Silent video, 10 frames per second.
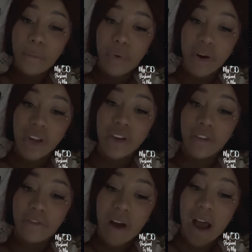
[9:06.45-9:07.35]
Putting
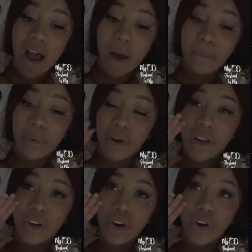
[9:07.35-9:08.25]
your faja,
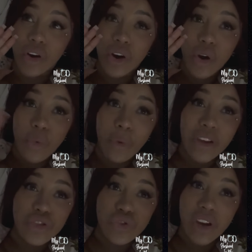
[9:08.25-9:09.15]
putting your
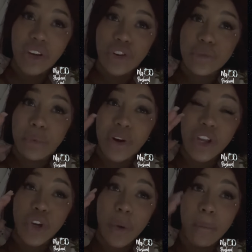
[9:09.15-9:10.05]
waist trainers,
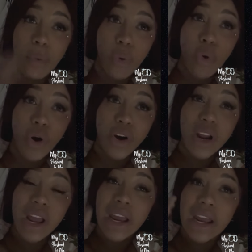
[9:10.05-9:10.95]
putting your
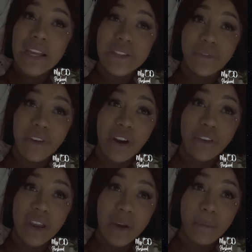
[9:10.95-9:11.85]
board is
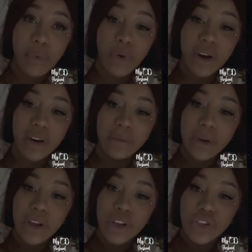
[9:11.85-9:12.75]
very
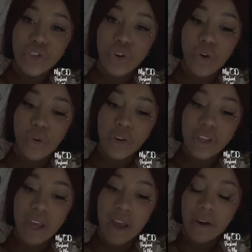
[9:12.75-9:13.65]
important.
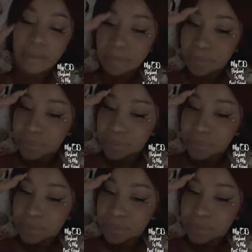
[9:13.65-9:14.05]
So yeah.